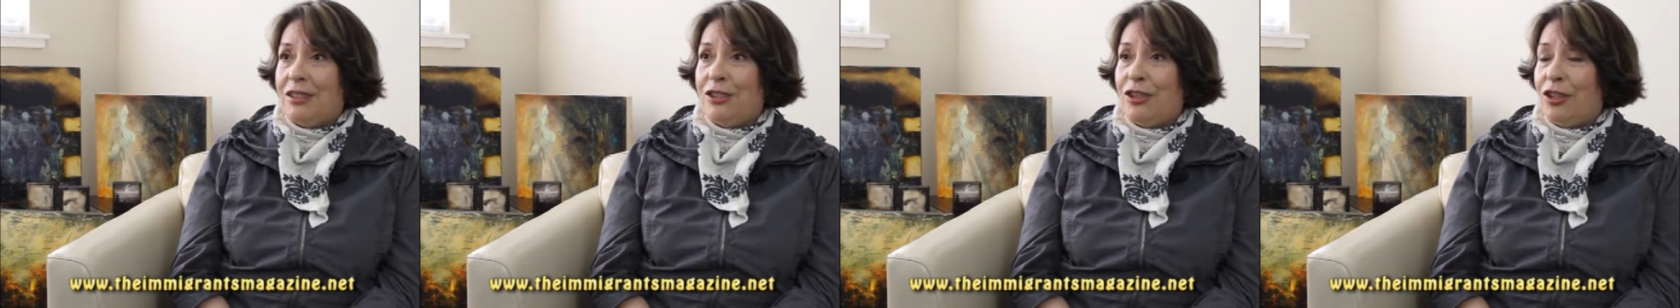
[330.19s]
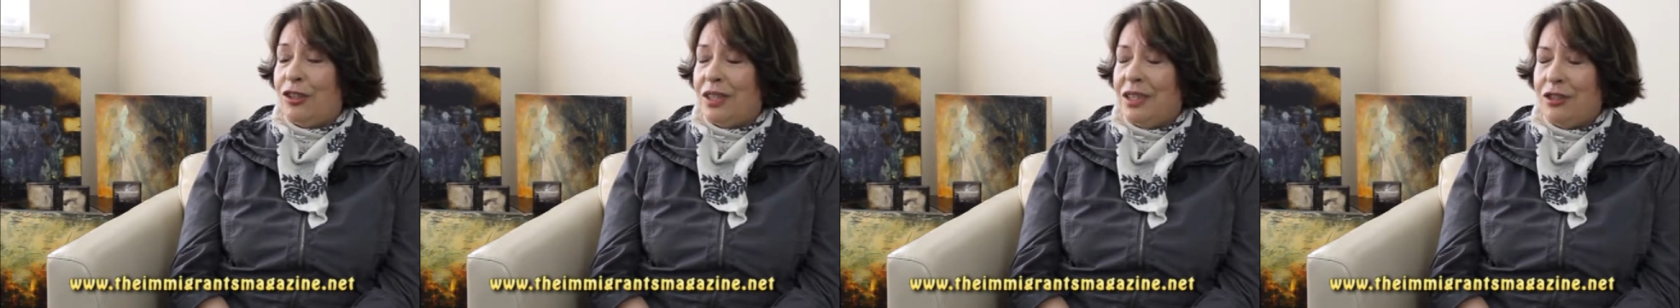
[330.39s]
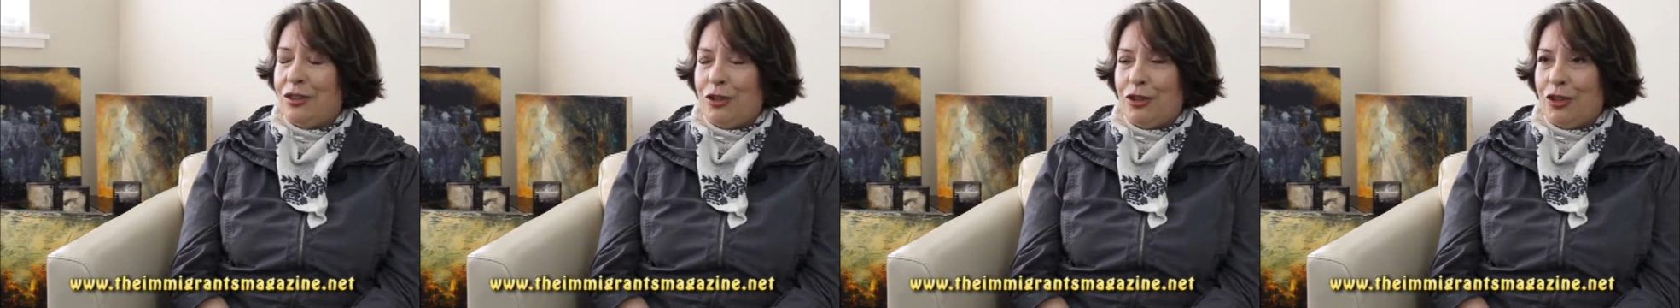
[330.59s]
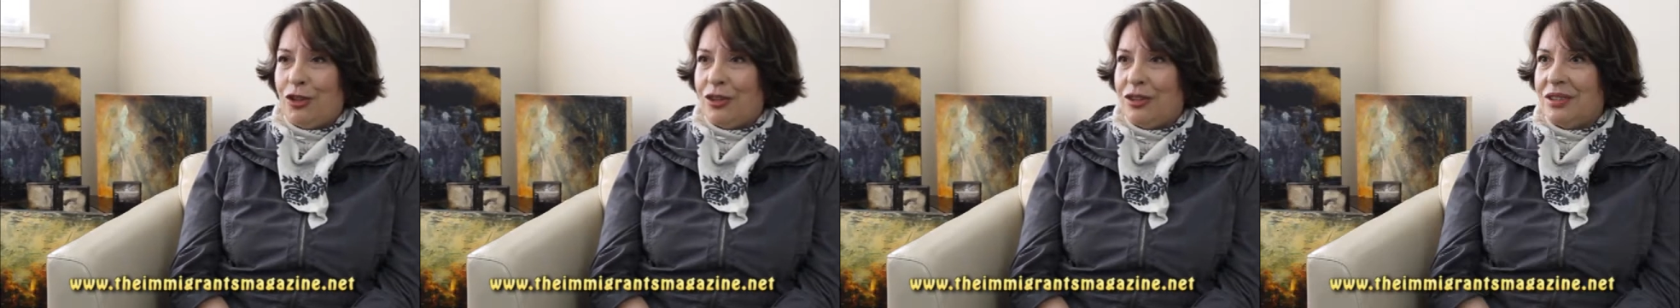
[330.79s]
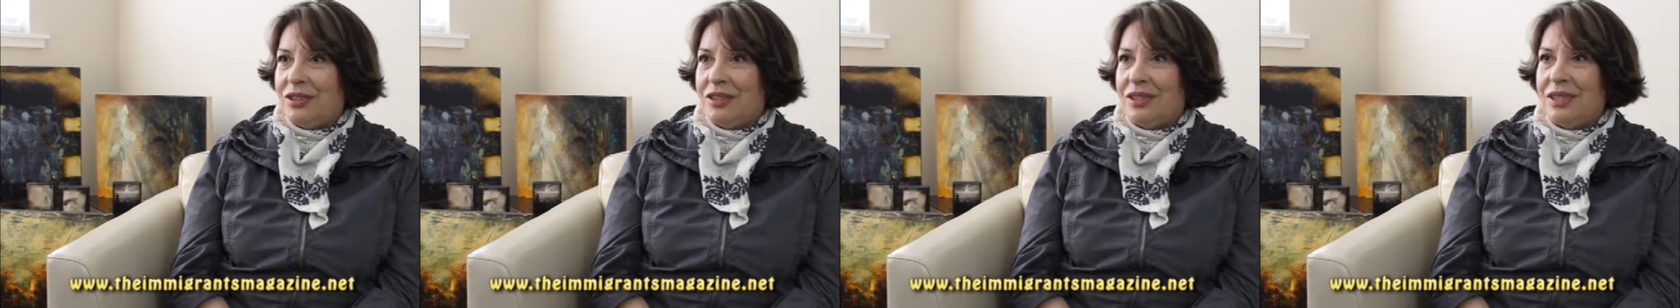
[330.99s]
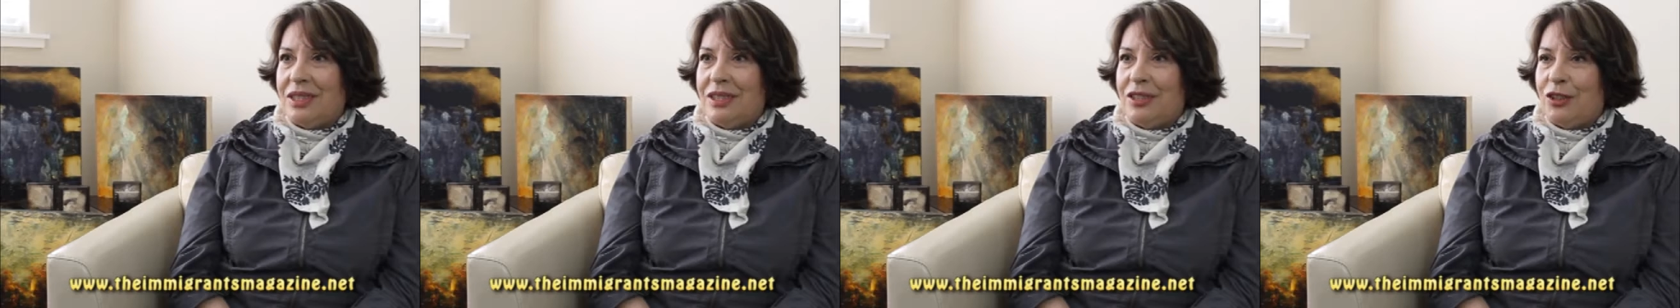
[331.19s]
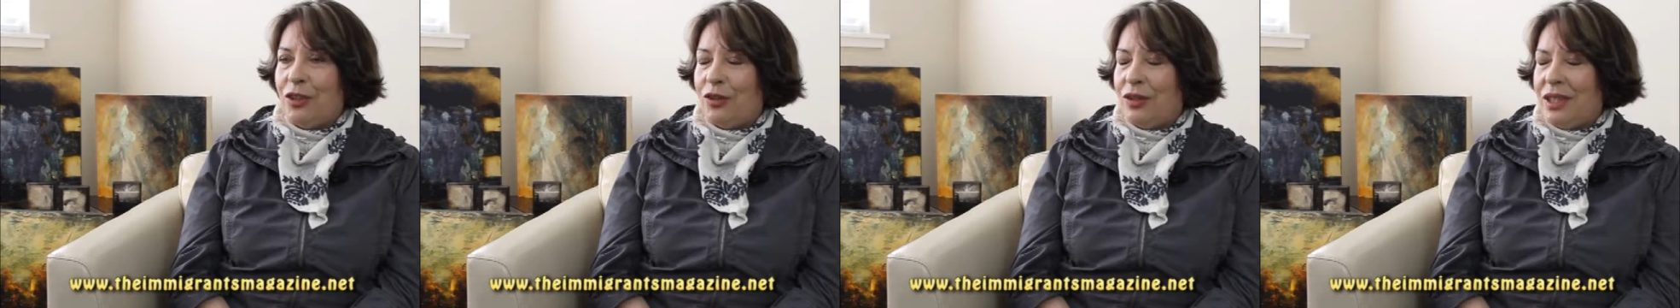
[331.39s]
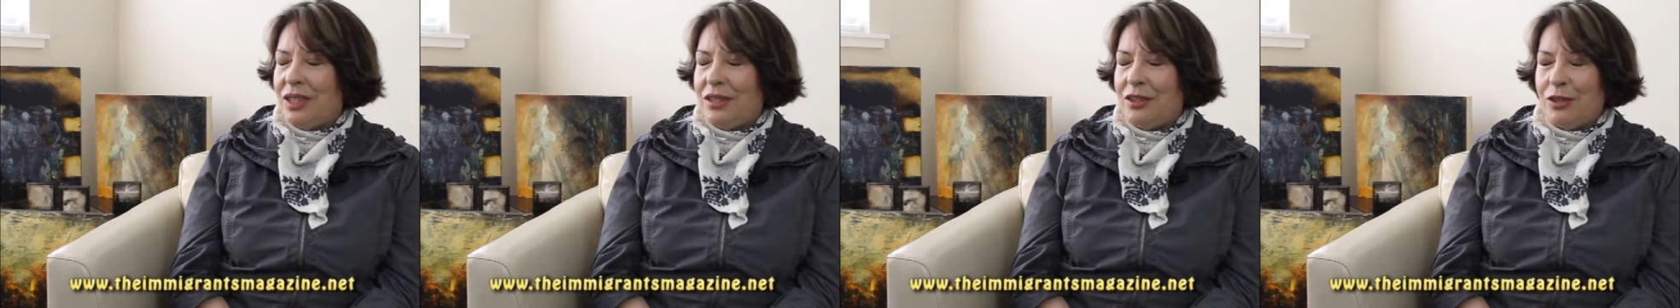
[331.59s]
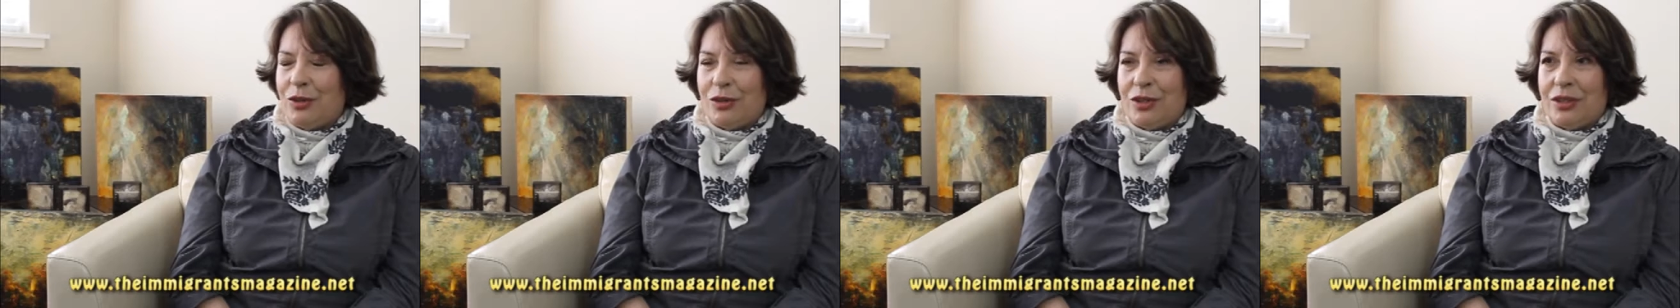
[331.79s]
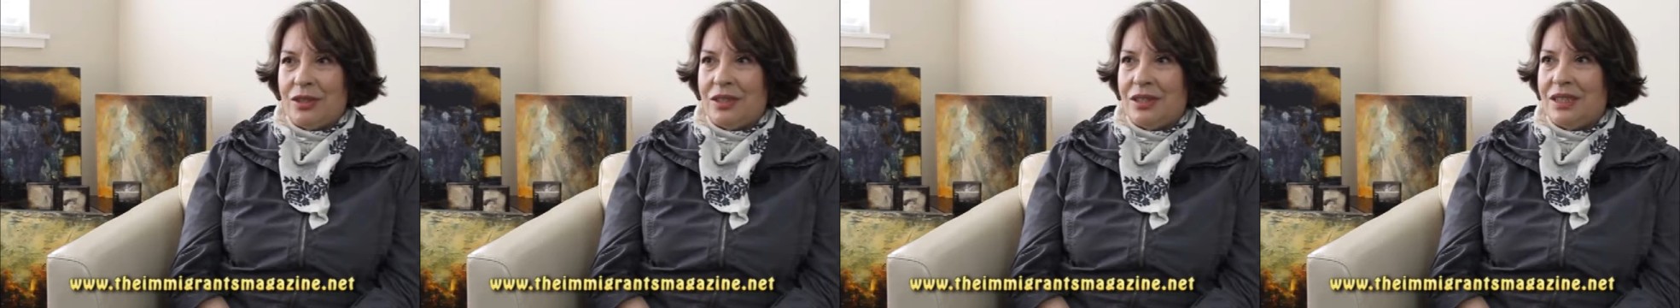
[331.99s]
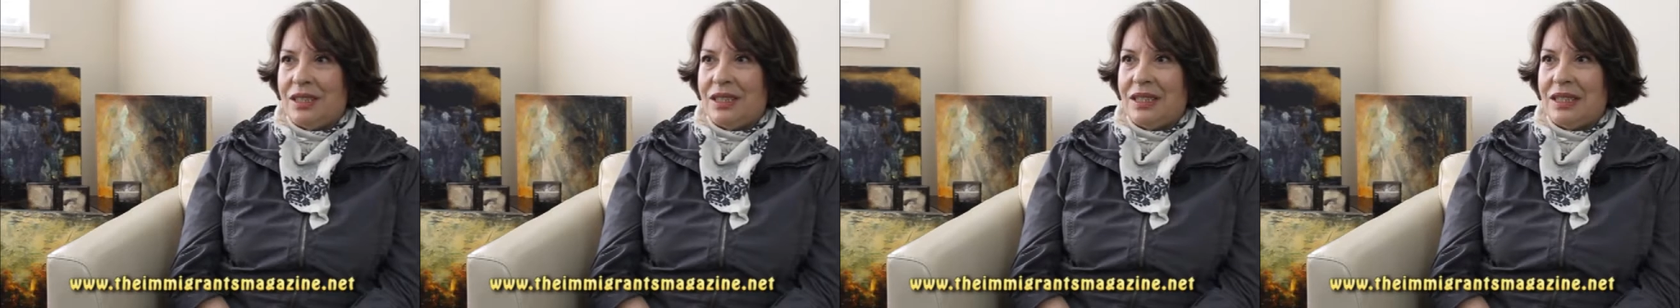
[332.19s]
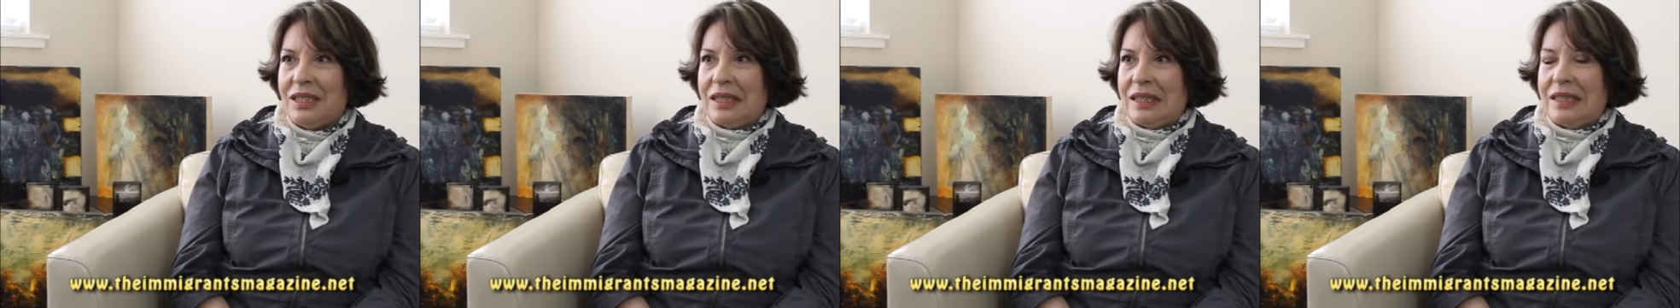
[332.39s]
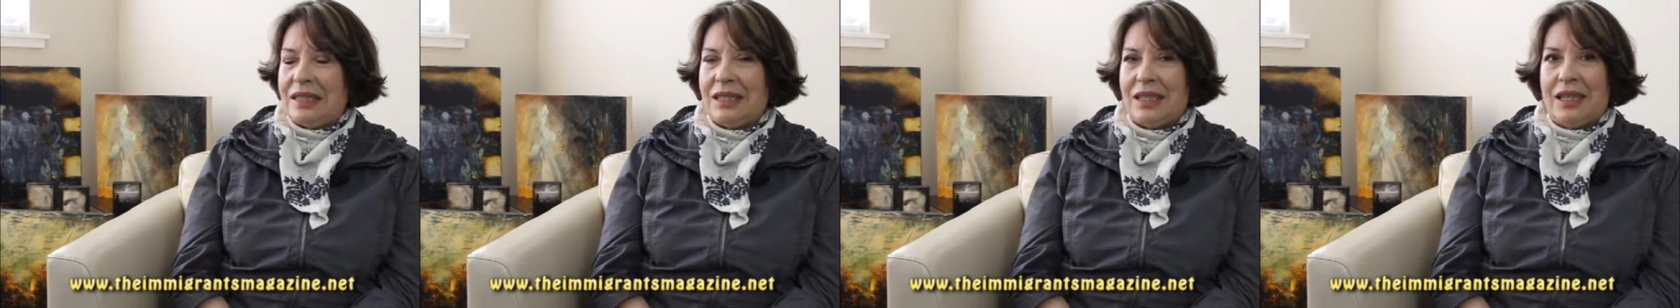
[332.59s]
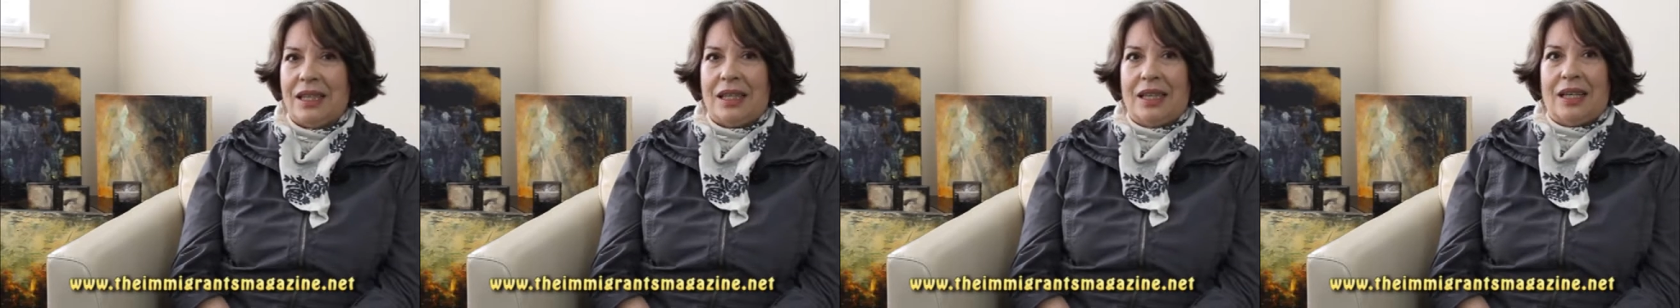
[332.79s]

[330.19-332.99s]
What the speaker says: talking to doctors and talking to nurses